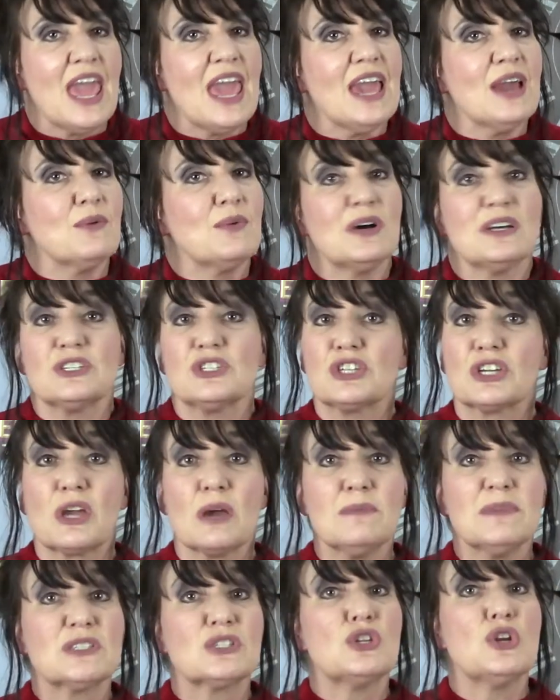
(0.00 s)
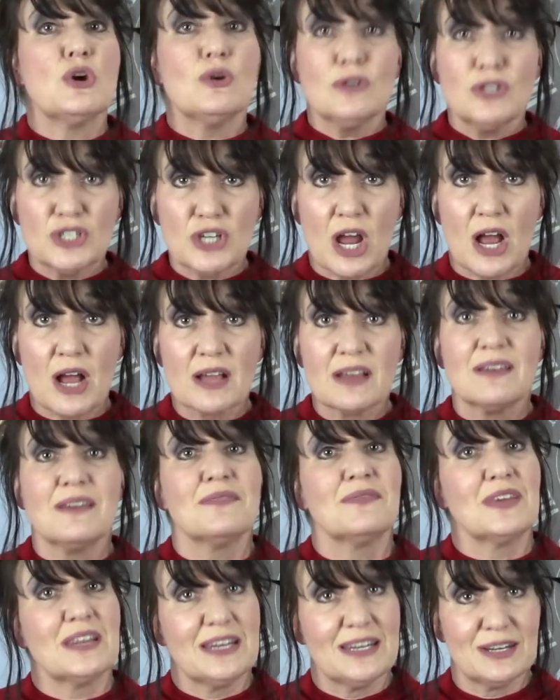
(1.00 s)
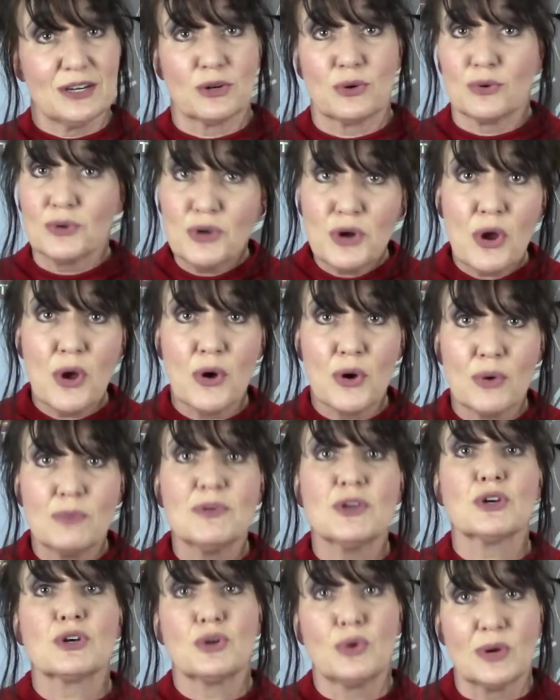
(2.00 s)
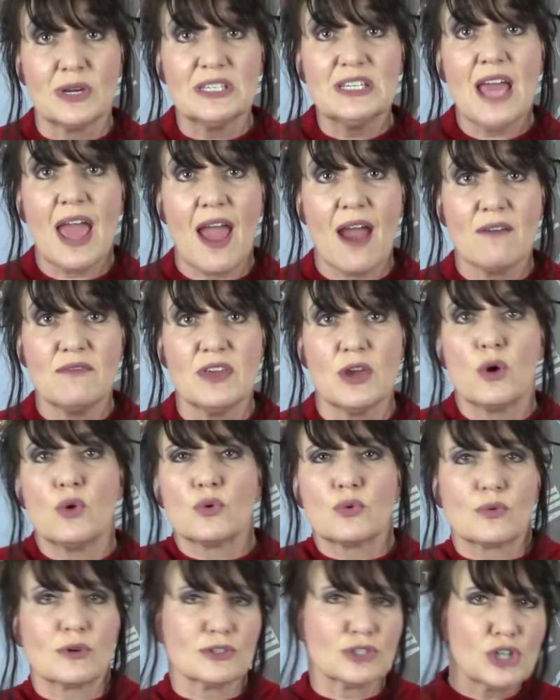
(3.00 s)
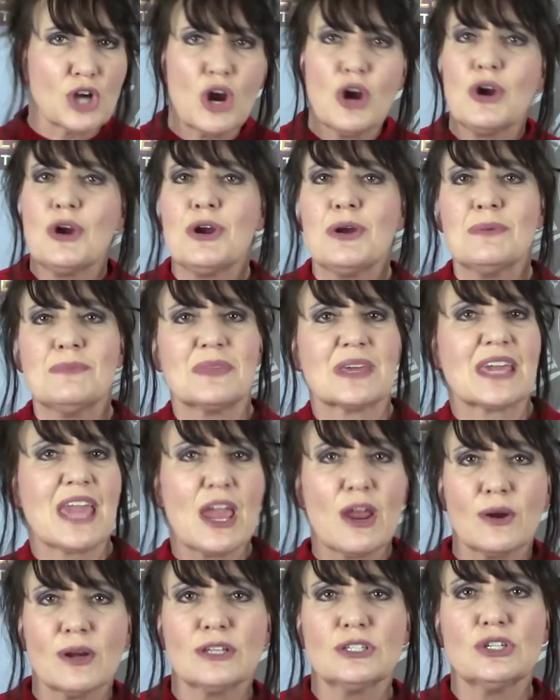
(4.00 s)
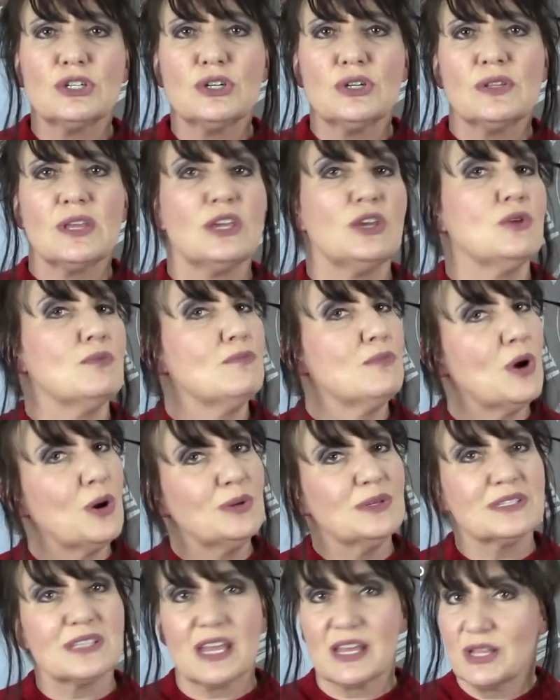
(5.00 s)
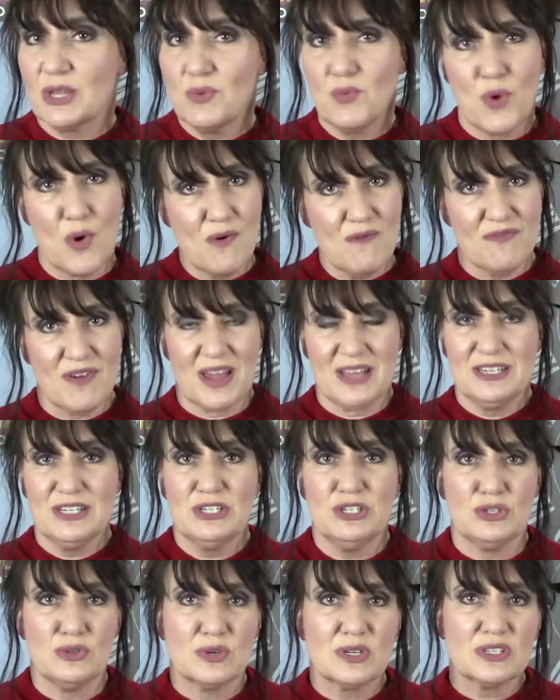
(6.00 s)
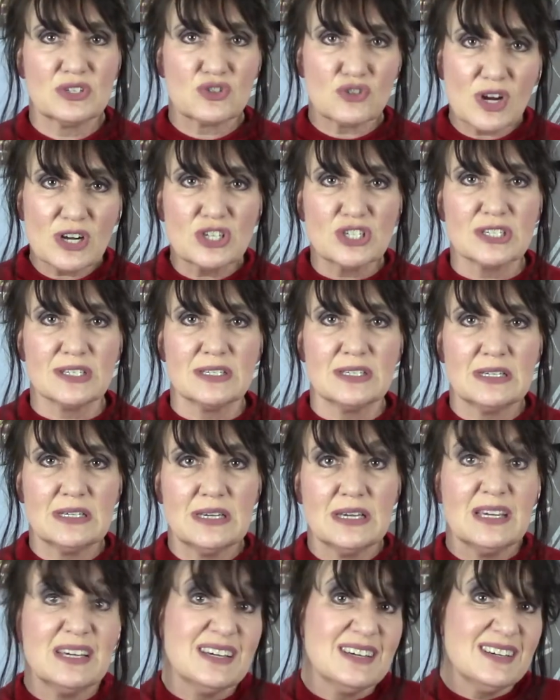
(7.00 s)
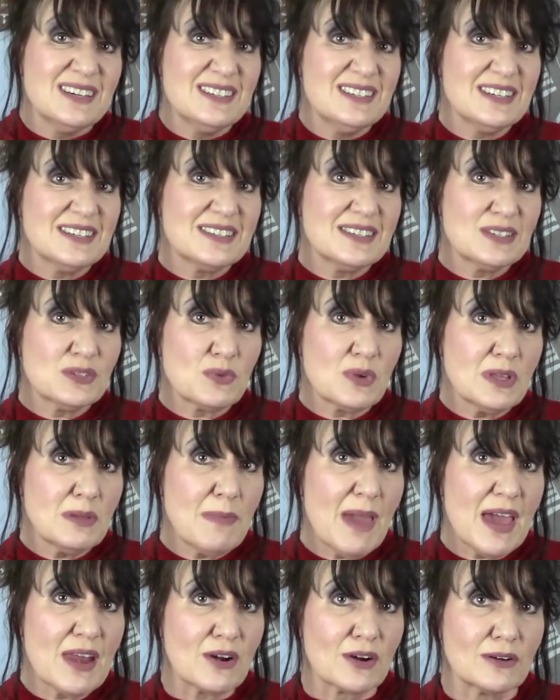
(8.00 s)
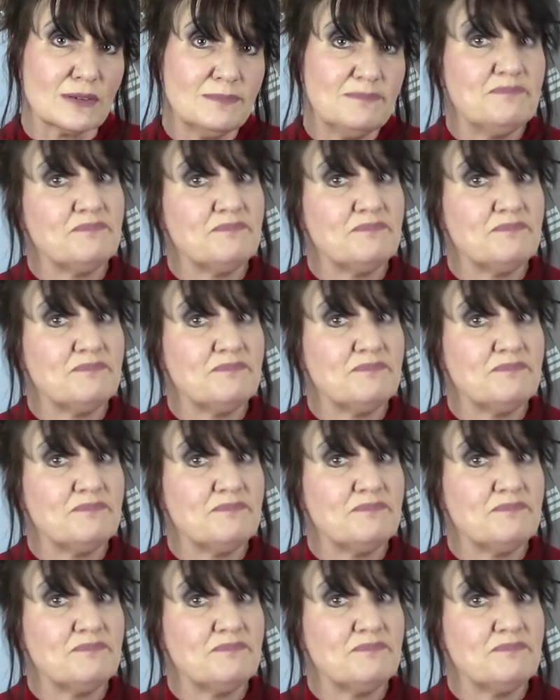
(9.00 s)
Well, it should come as no shock that in an older home, you're going to have the old world charm, the character that you most likely won't find in new construction. And does this really matter?